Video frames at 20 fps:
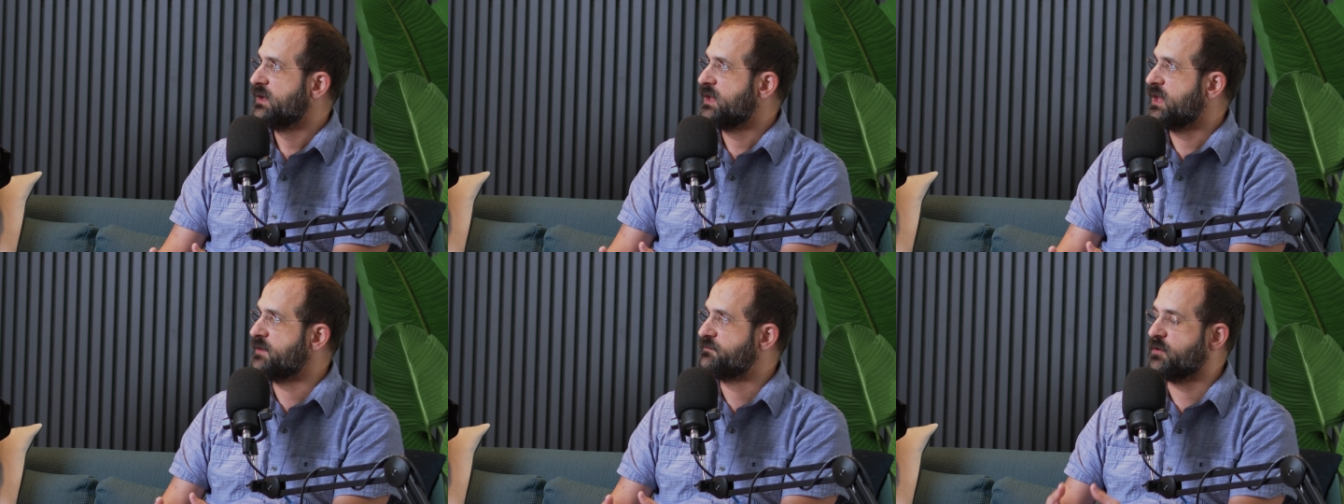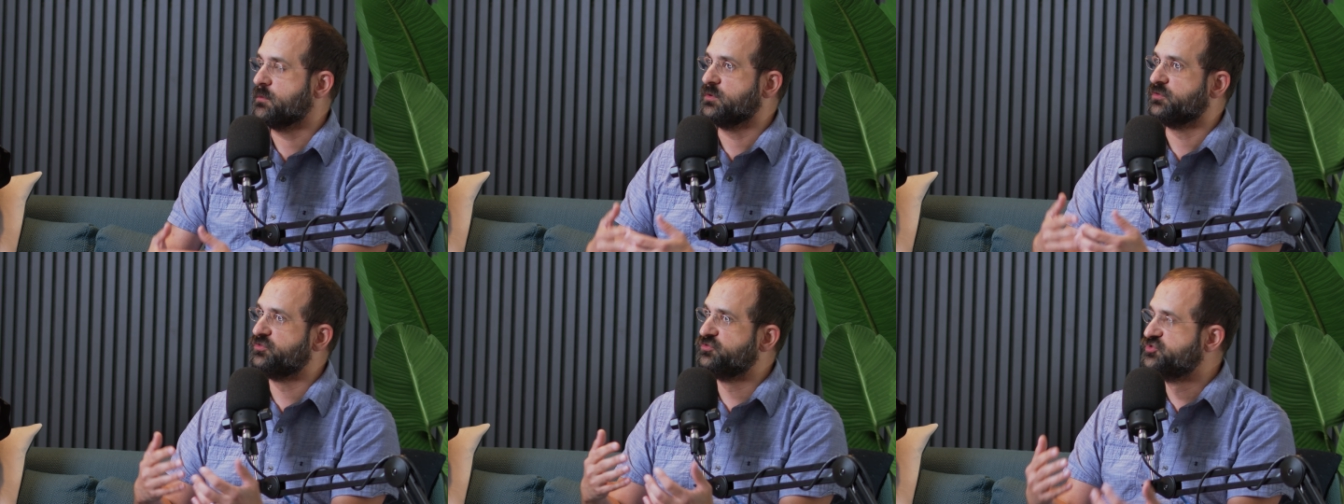if
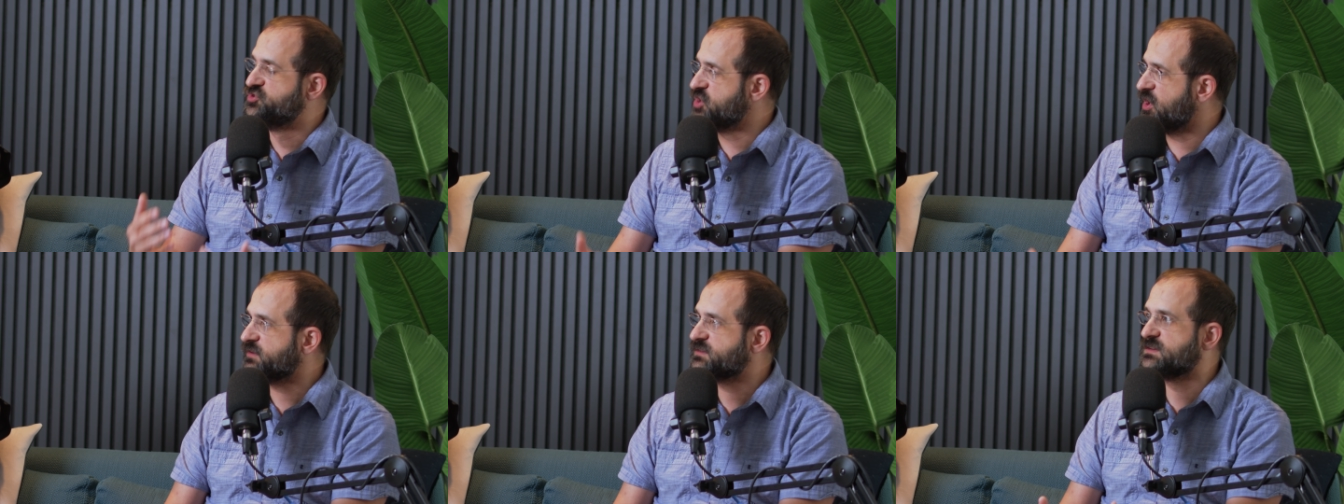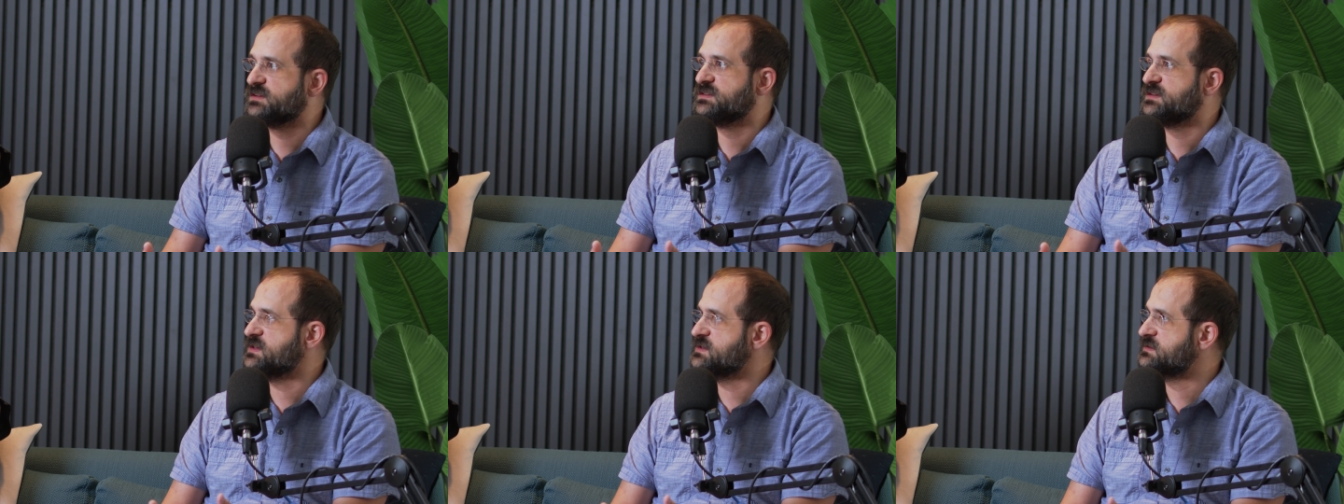it was just
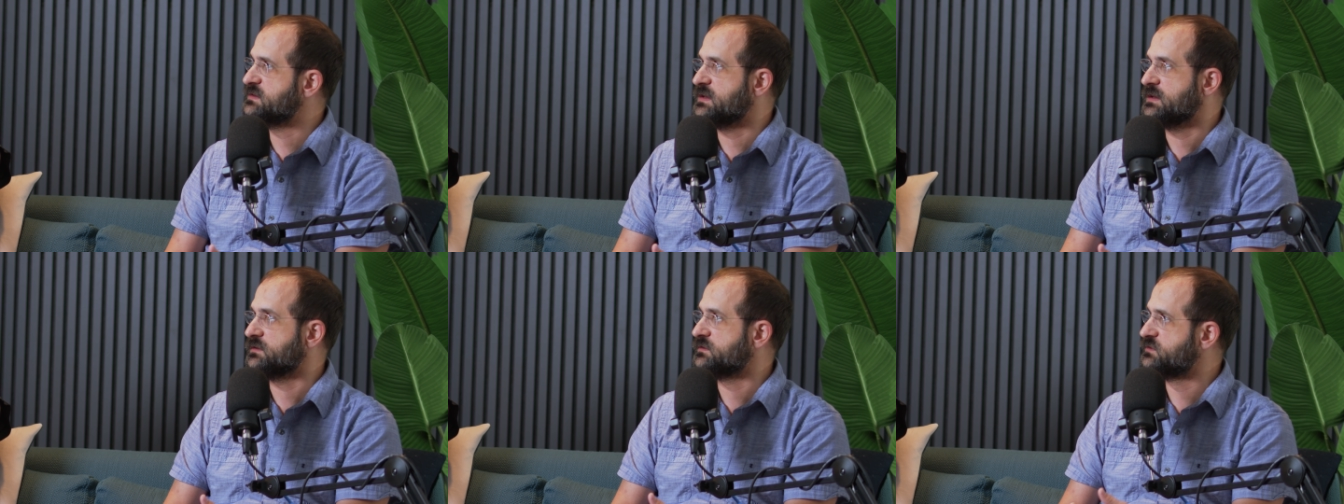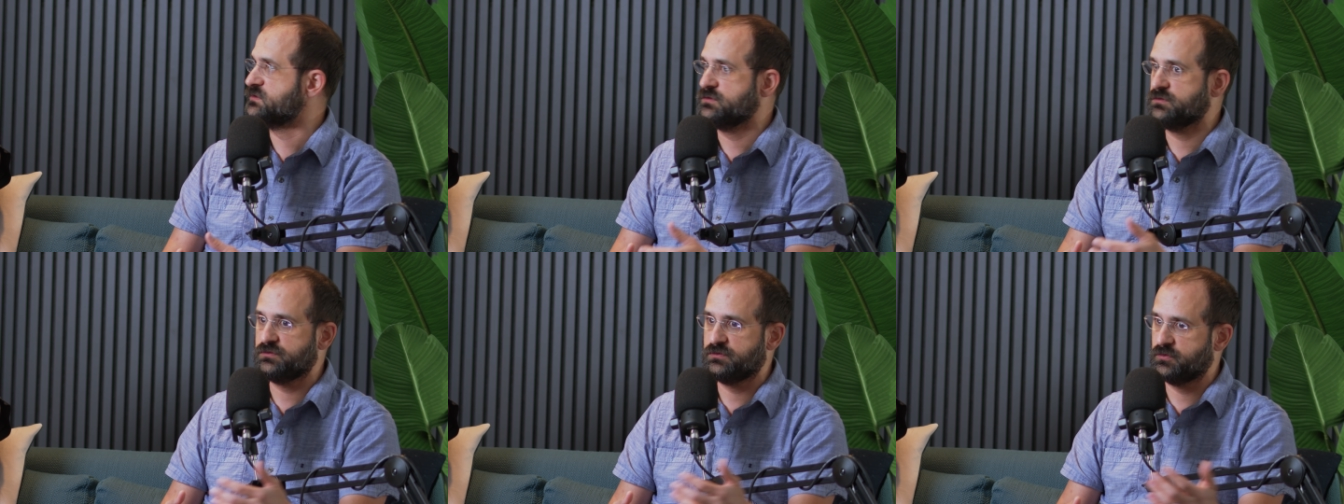as easy as
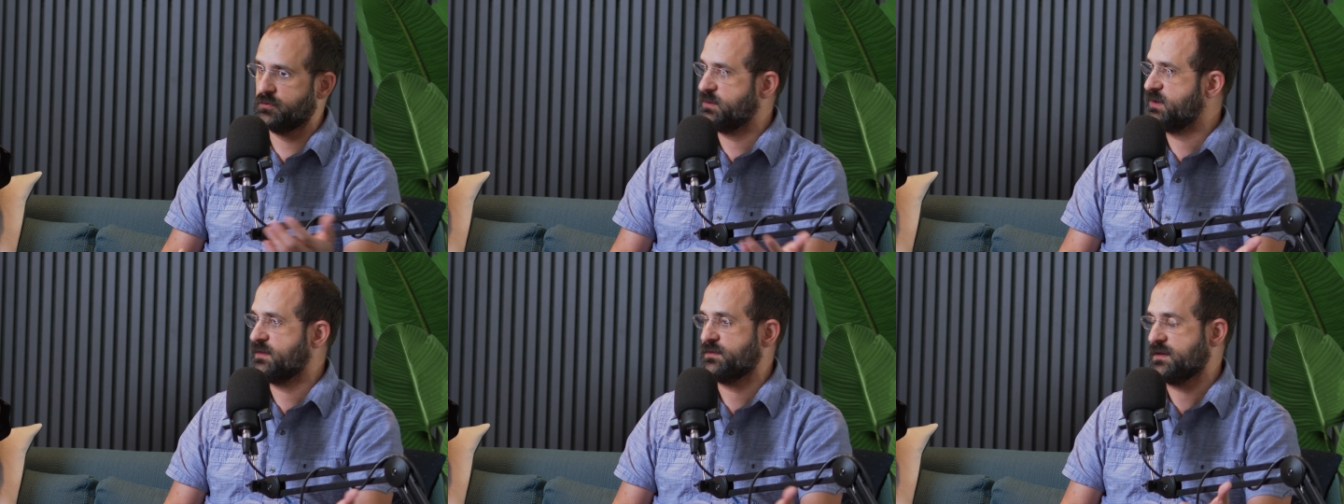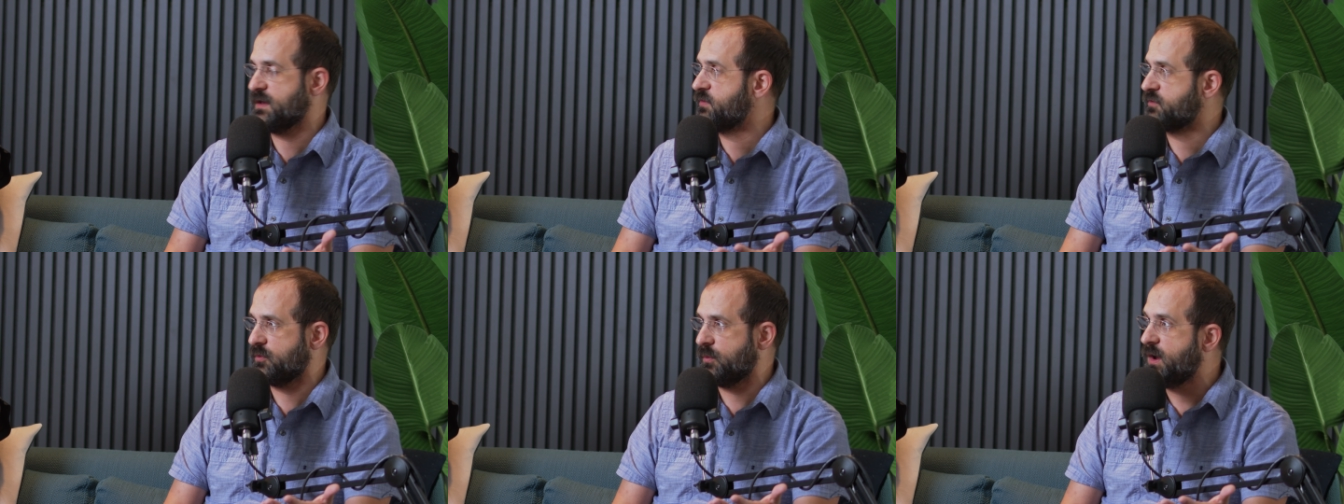you doing it
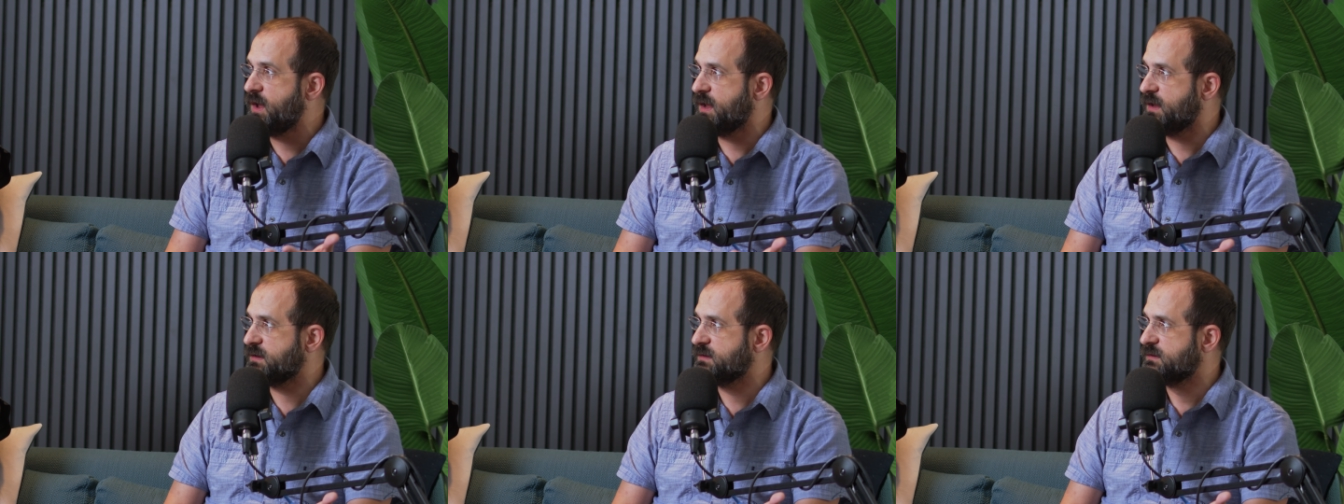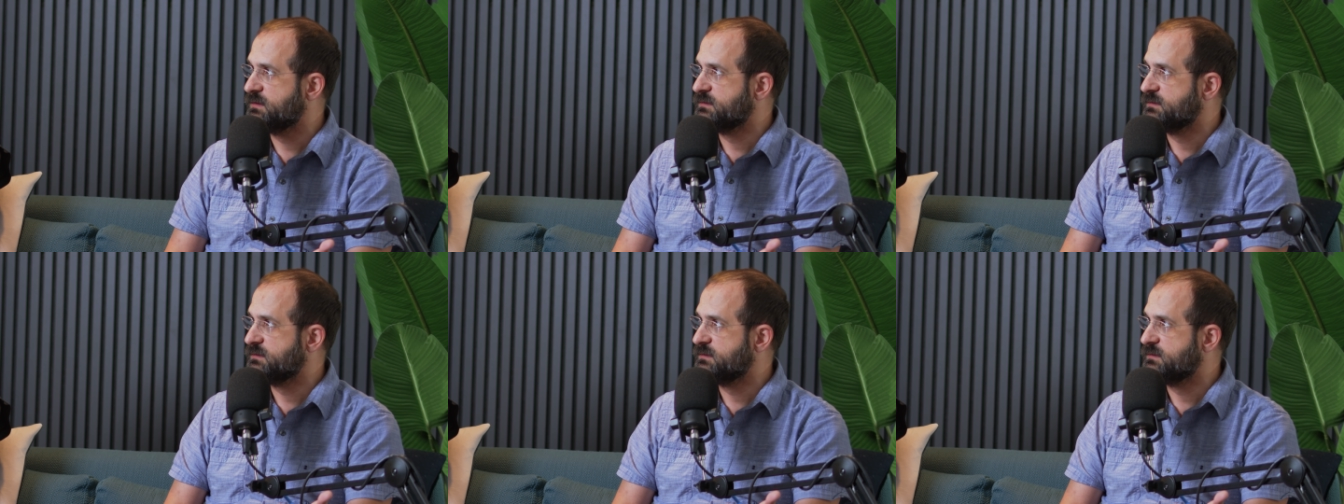the other way?